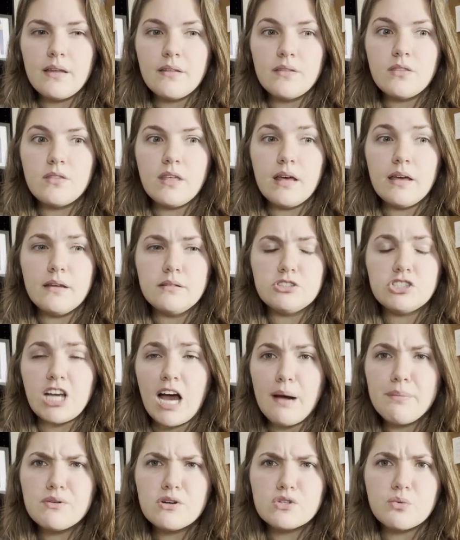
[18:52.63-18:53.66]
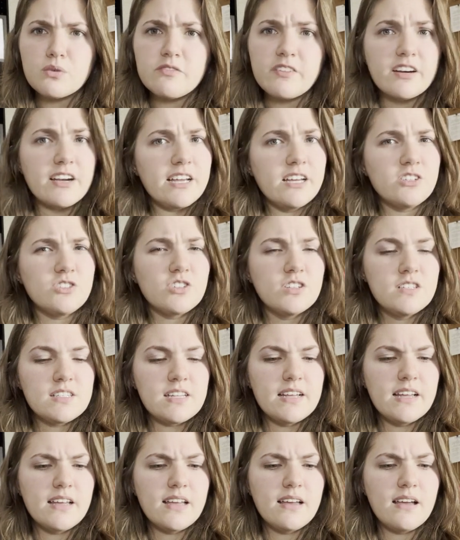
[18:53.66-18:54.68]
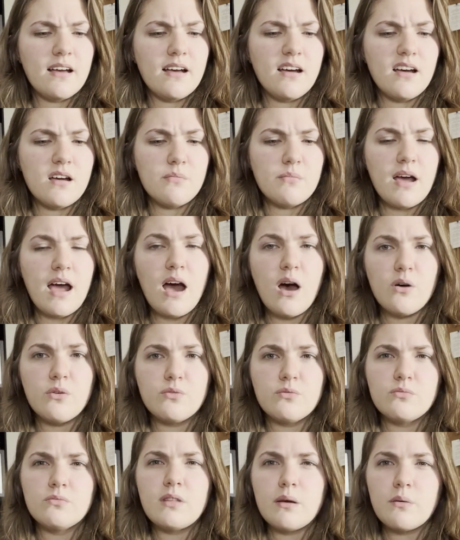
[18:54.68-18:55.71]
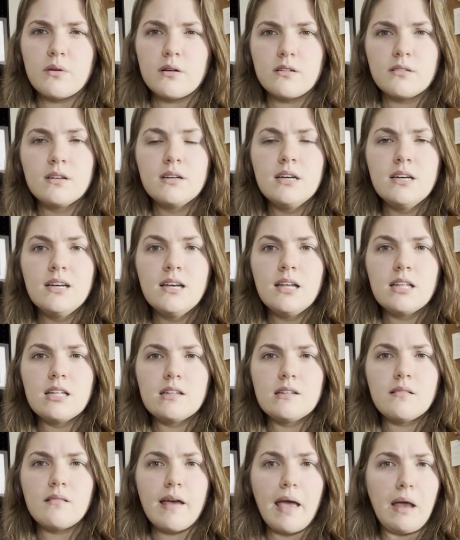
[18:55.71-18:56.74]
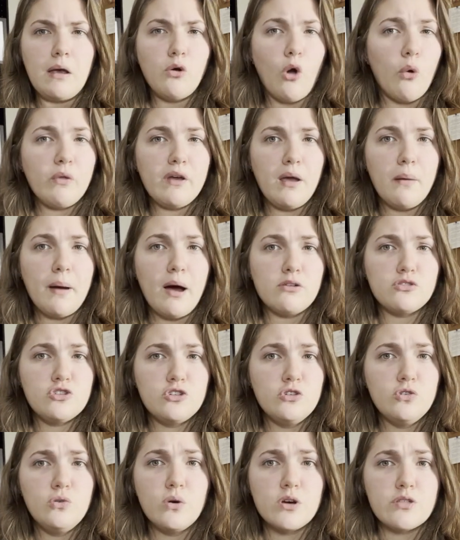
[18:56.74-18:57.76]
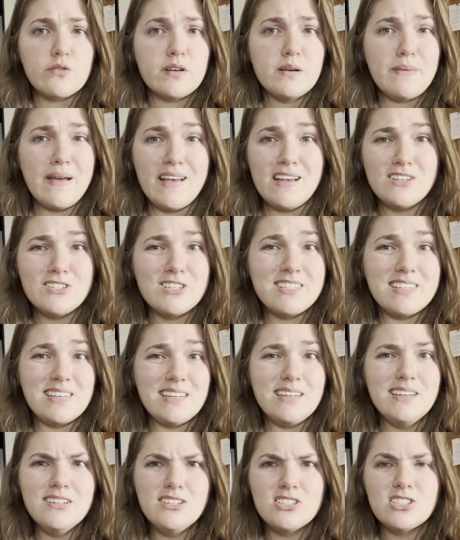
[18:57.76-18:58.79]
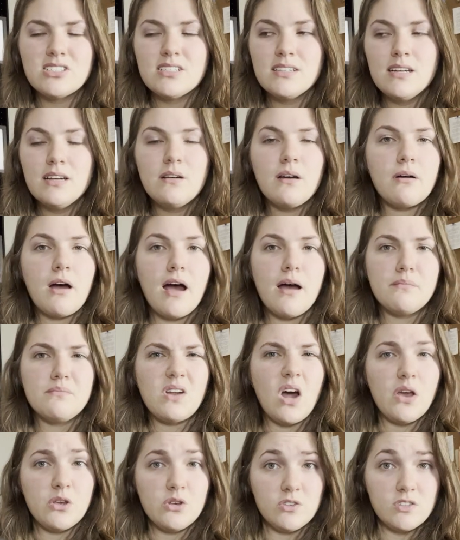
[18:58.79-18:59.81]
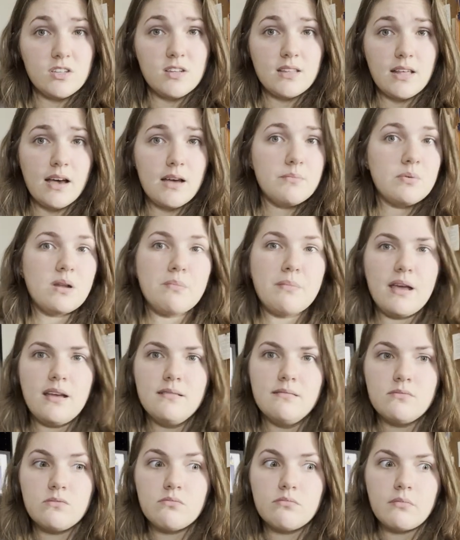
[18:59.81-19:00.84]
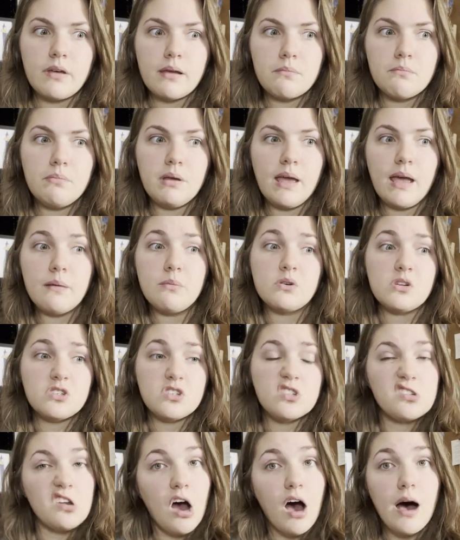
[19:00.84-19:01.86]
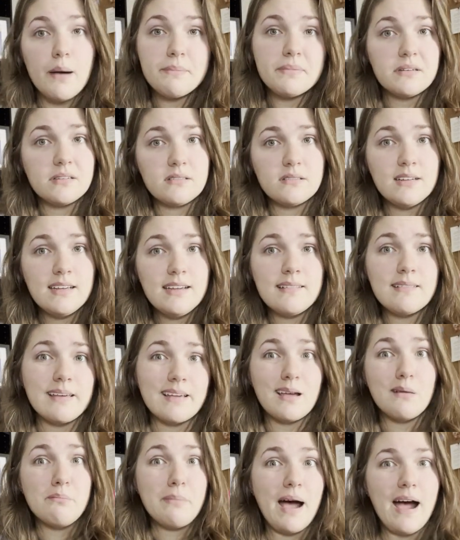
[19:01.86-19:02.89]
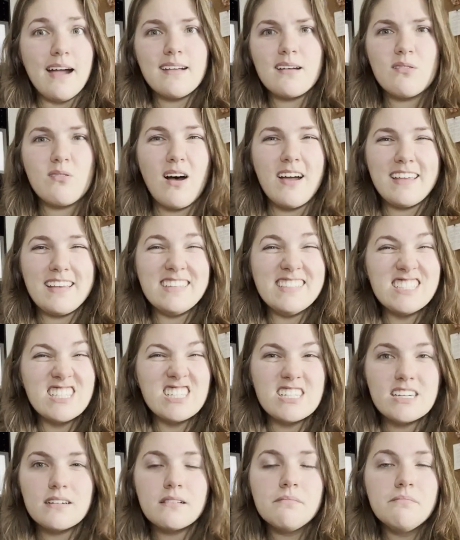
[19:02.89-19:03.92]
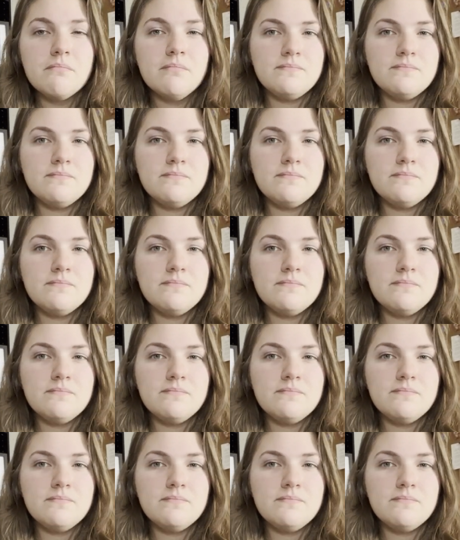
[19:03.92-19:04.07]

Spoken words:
The chapters were very interesting, how they were like only about 2 or 3 pages each. I'm not used to that, but it made like being able to stop and like come back a lot easier.